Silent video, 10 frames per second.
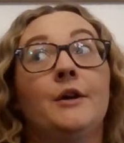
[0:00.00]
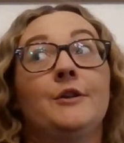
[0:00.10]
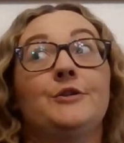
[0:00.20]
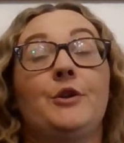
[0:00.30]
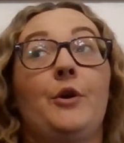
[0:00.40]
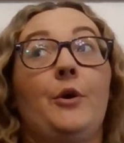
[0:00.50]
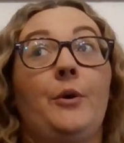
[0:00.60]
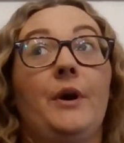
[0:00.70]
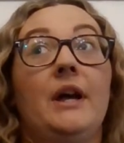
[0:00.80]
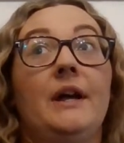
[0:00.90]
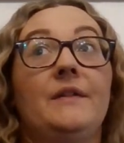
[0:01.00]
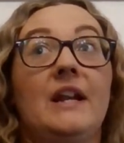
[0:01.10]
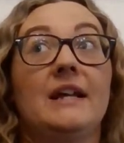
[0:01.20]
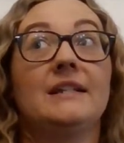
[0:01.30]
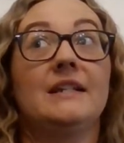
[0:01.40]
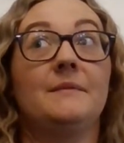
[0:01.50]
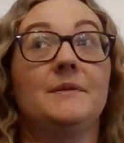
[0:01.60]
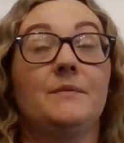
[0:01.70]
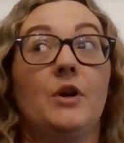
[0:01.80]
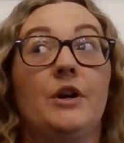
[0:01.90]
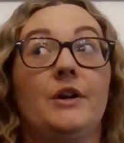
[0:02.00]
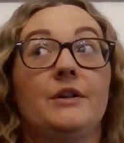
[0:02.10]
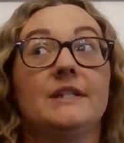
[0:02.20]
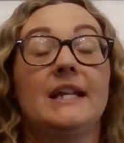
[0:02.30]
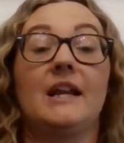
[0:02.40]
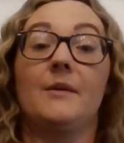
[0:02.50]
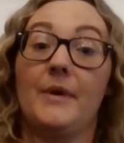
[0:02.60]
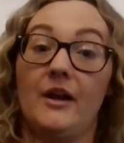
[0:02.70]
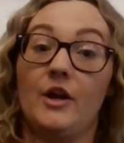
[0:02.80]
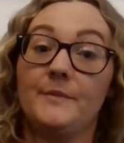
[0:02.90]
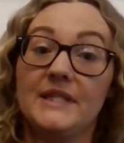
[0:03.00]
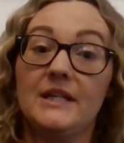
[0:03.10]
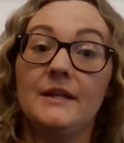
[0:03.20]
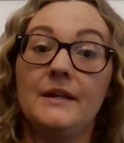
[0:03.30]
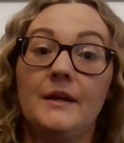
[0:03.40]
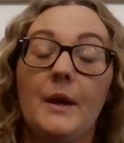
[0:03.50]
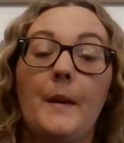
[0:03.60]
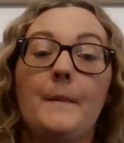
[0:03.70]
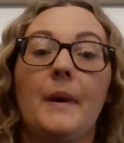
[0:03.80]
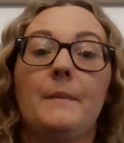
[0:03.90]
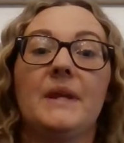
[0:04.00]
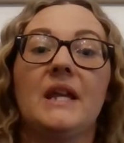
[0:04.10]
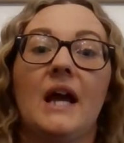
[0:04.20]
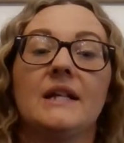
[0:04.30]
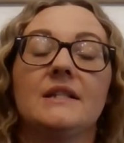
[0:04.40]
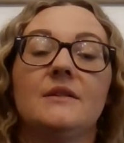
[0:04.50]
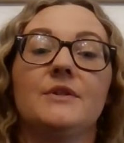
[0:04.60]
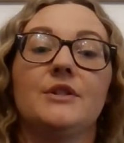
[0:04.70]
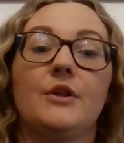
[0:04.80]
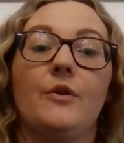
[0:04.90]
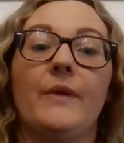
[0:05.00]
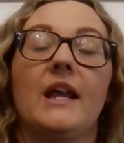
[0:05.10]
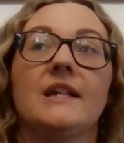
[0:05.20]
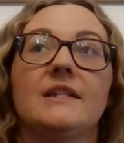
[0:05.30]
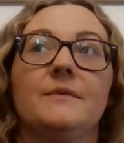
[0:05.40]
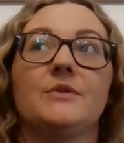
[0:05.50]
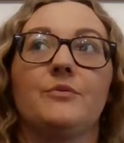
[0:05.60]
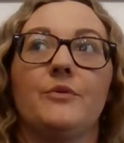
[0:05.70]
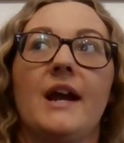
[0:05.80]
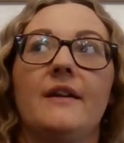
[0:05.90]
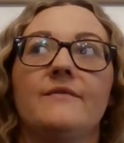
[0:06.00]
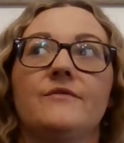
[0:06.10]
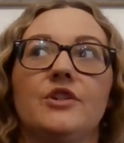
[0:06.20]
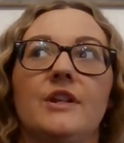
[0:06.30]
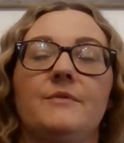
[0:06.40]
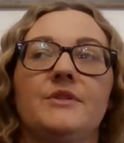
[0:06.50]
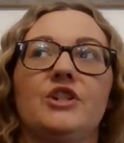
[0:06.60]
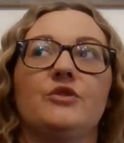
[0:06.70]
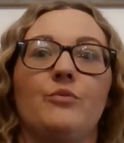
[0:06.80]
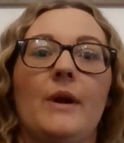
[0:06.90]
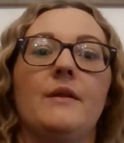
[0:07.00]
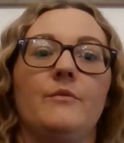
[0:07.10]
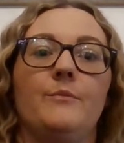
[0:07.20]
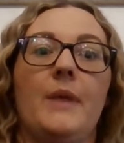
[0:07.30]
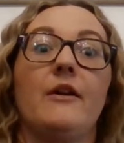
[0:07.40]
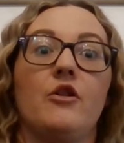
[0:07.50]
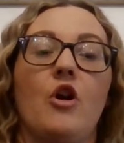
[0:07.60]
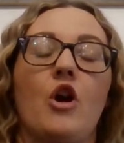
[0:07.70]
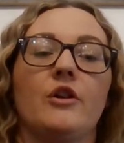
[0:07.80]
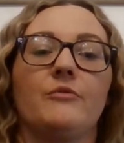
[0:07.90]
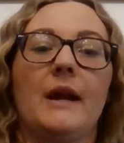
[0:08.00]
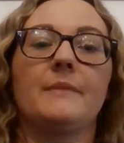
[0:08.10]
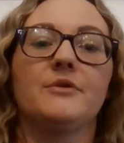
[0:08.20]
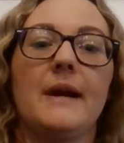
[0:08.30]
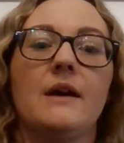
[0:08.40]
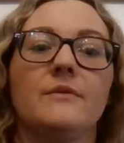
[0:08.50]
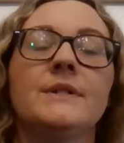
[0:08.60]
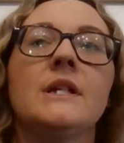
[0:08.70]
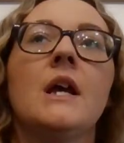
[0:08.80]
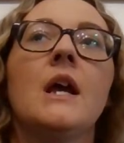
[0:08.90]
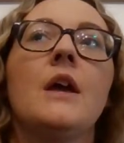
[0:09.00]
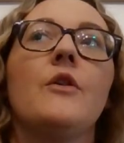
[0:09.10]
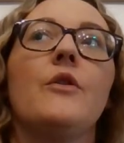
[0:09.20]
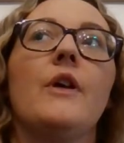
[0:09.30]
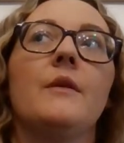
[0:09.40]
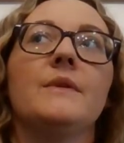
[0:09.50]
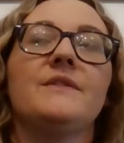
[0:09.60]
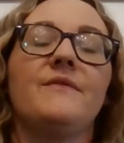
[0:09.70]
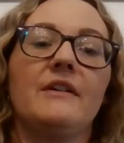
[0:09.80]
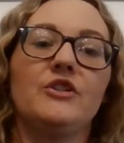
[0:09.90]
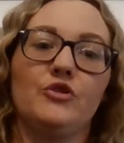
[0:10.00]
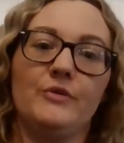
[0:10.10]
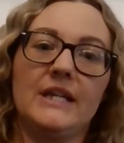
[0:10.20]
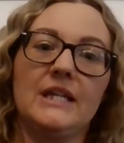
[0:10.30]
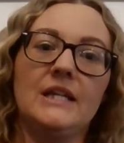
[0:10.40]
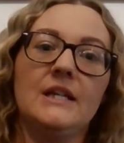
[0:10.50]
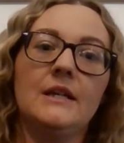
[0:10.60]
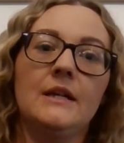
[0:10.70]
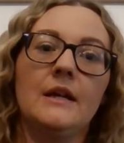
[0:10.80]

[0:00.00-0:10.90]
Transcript: So the next steps were to get a biopsy, but because it was so like, because it was kind of, it was just right by her heart and wrapped around, it was very tricky.